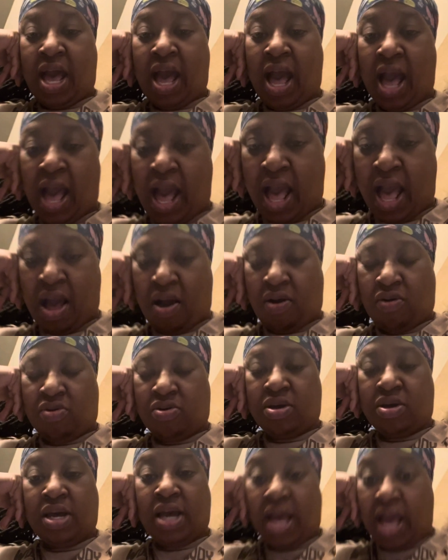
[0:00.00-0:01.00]

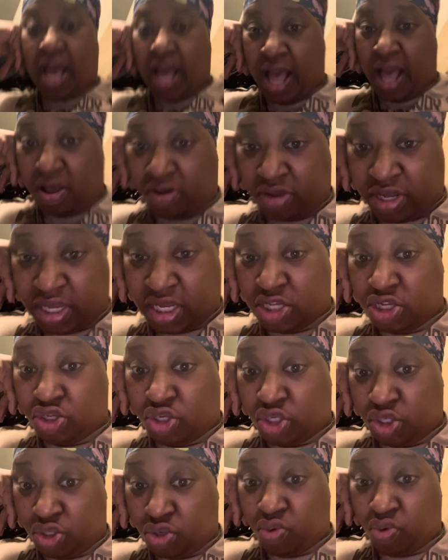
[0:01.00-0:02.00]
How can you
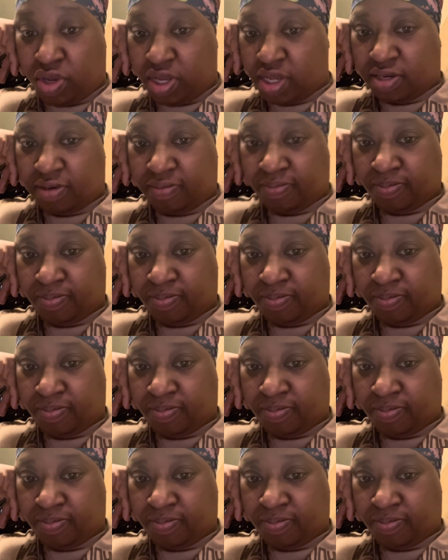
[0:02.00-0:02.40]
do it?